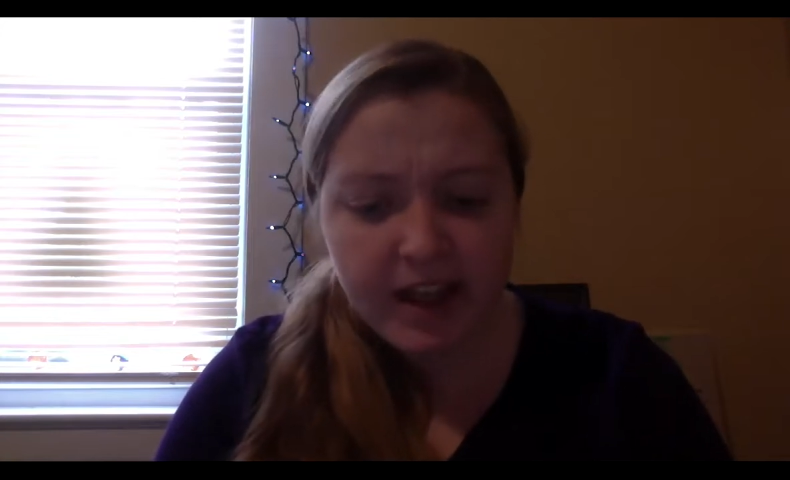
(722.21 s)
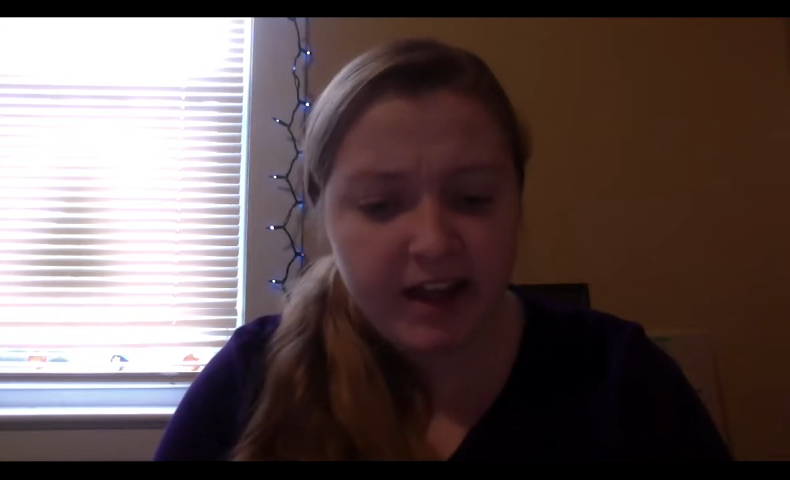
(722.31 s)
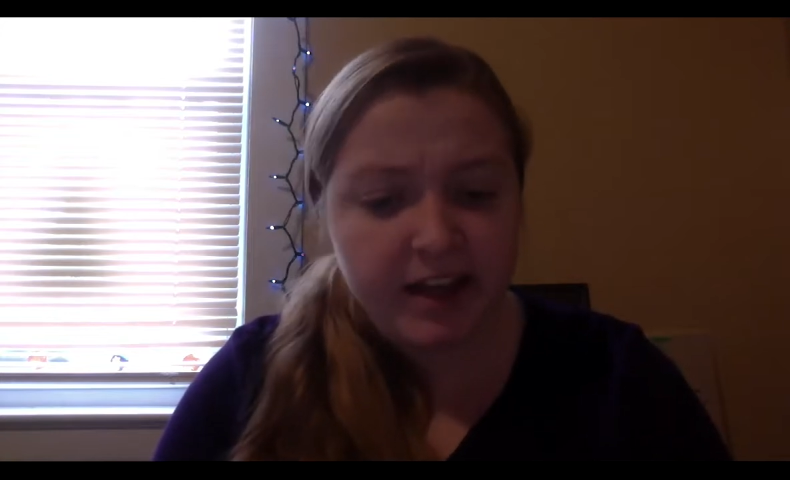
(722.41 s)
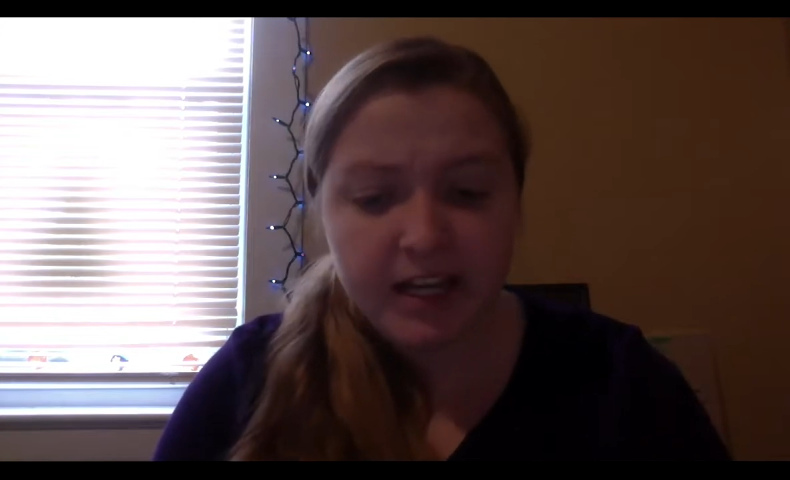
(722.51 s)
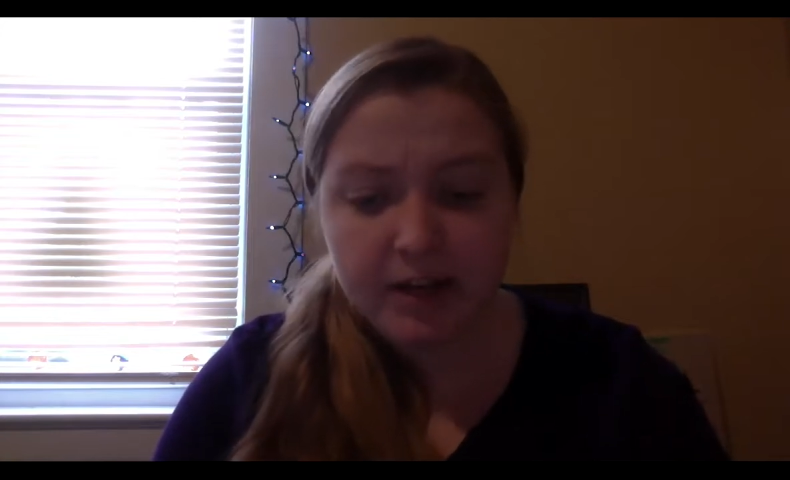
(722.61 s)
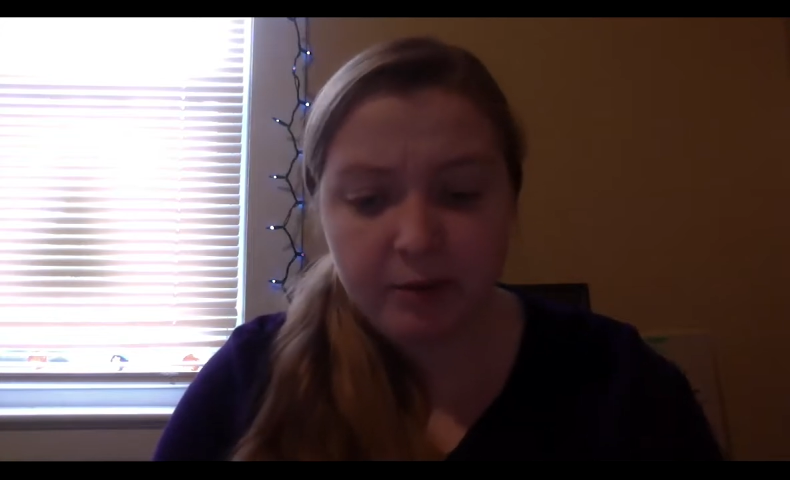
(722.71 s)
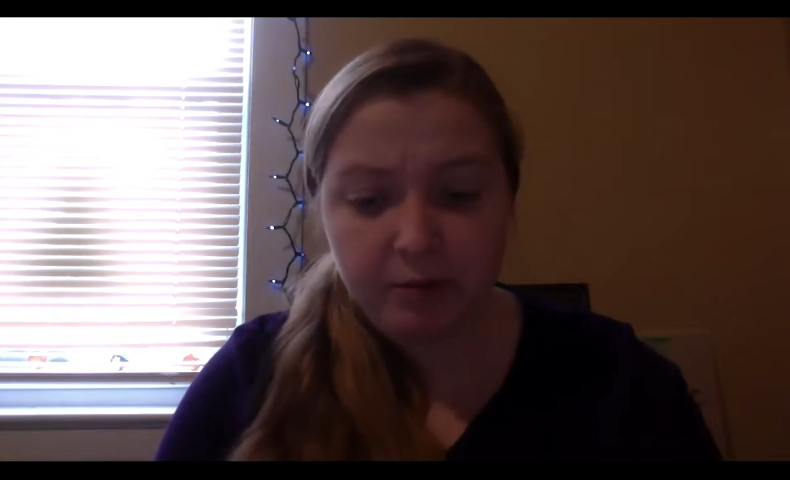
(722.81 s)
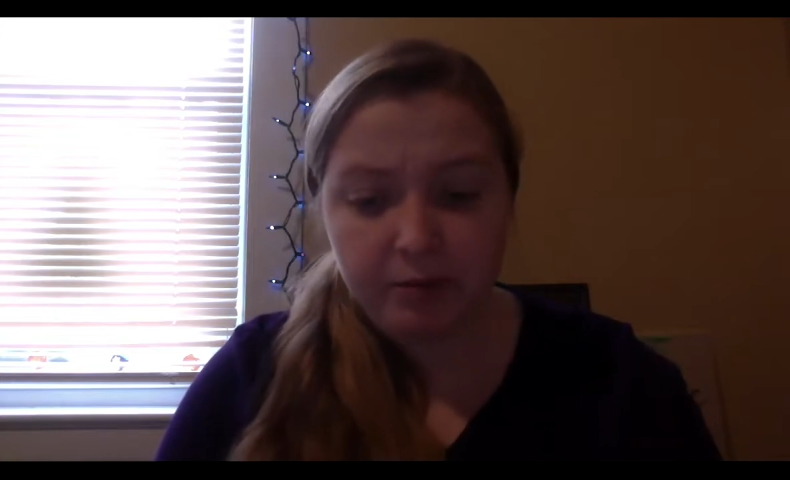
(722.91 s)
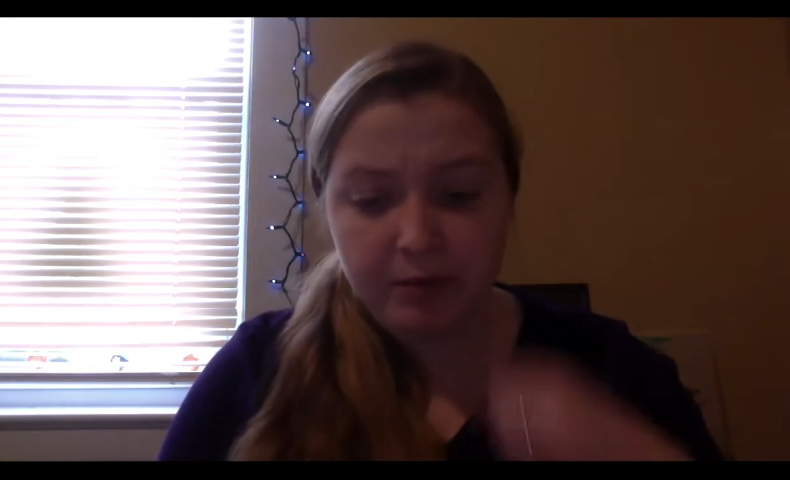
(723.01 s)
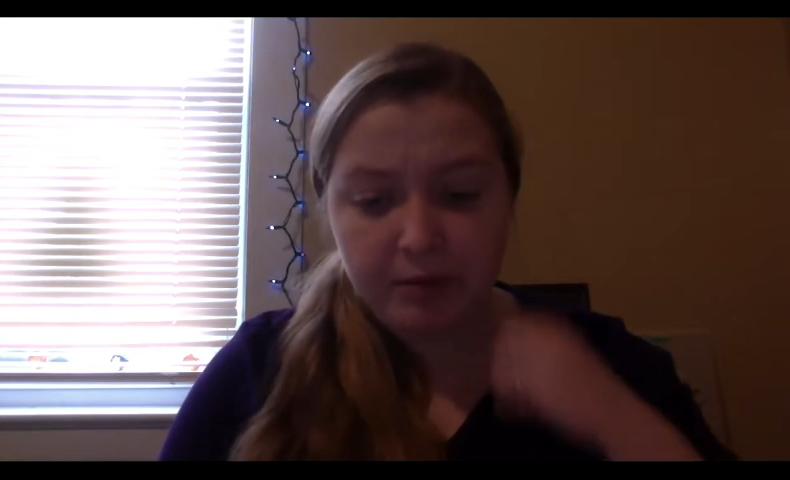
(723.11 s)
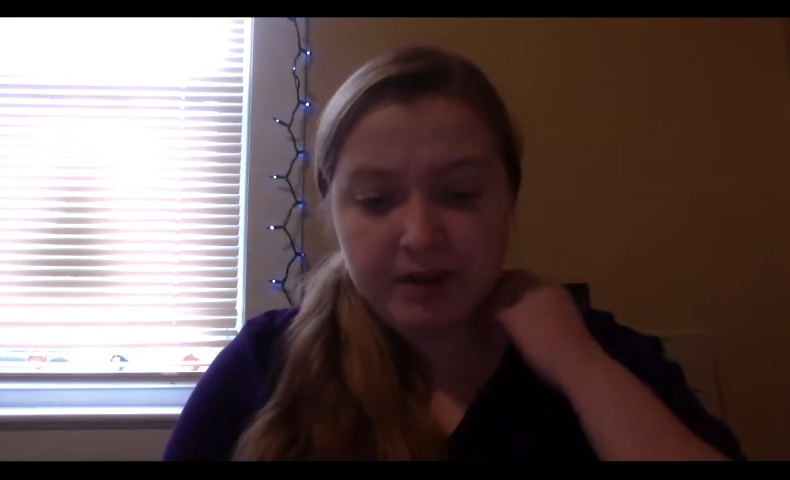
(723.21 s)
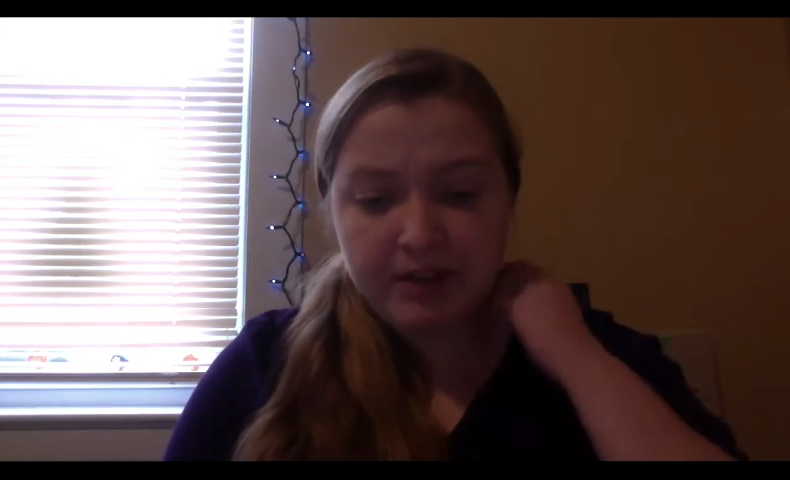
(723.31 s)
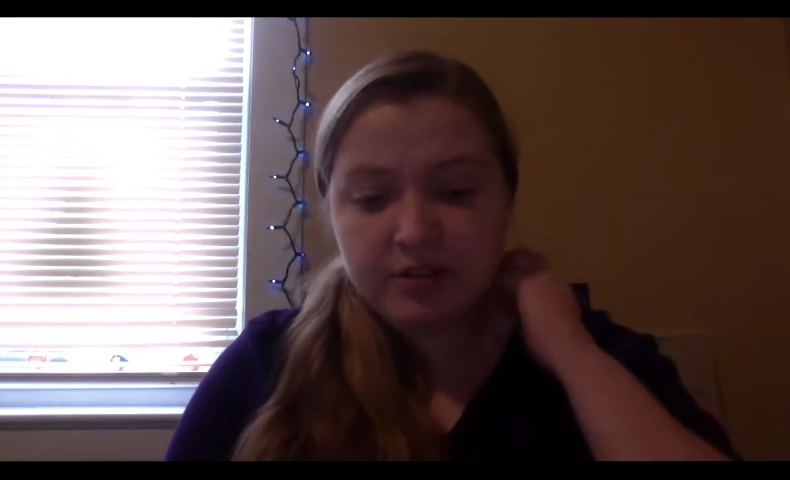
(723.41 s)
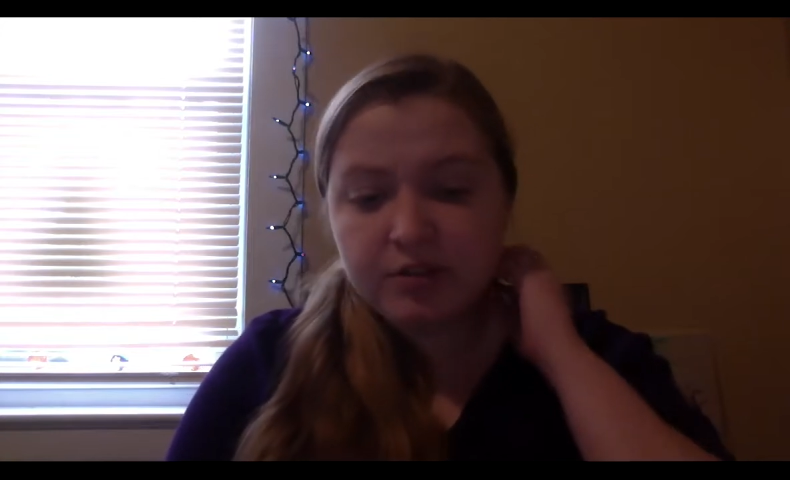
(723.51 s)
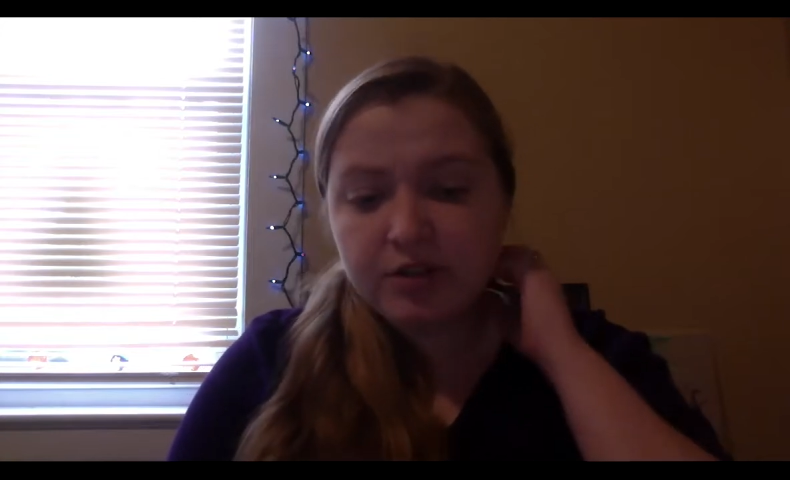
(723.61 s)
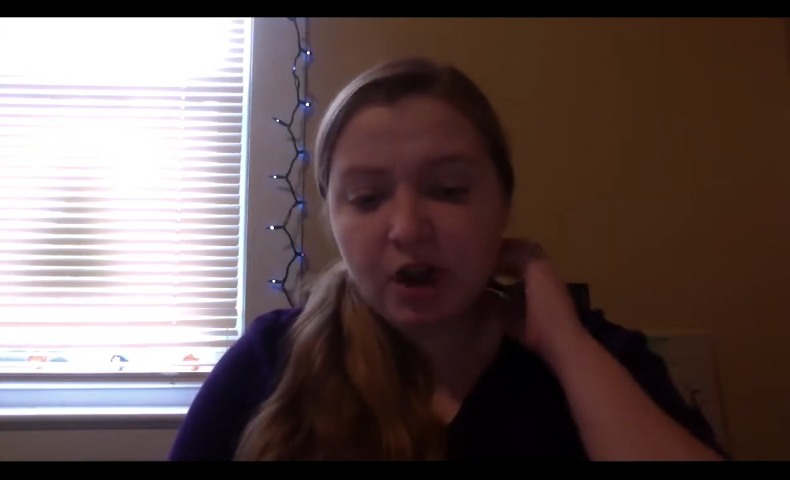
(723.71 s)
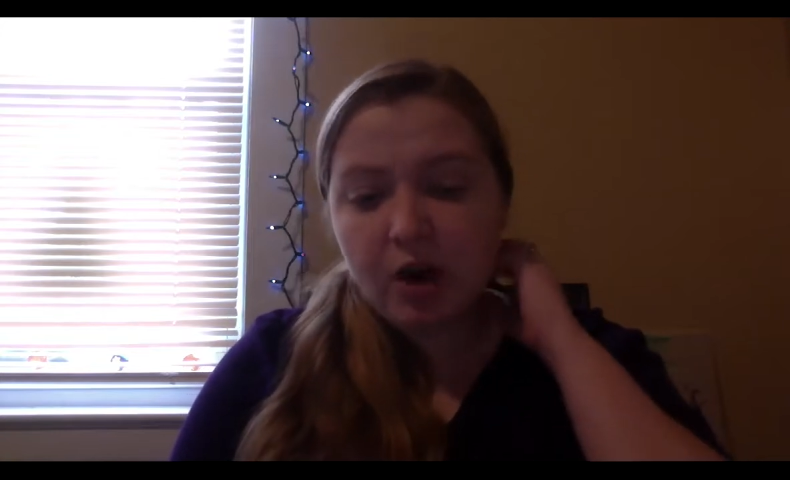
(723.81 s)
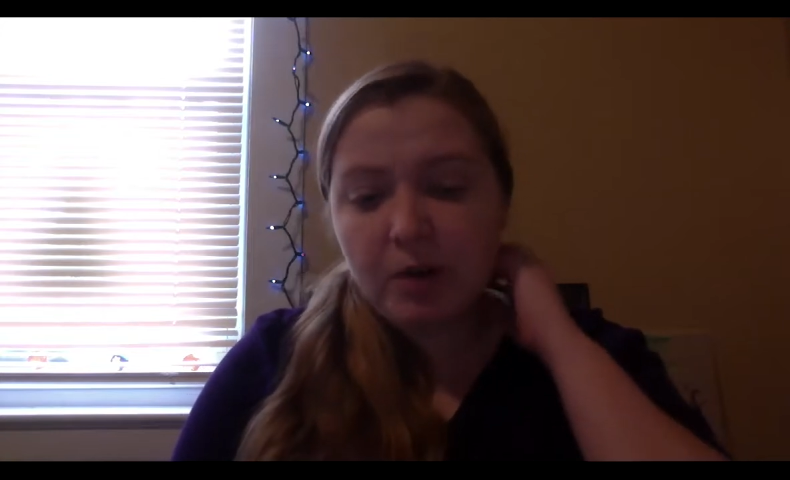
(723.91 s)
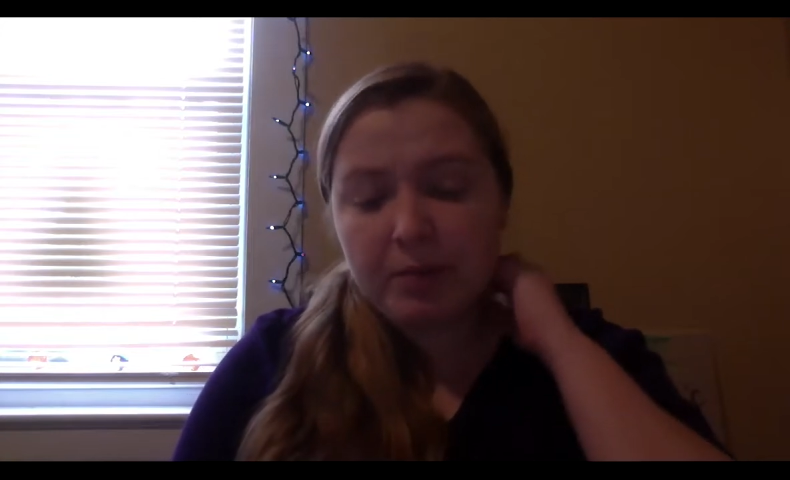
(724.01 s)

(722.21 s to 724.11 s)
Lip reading: Icky would be so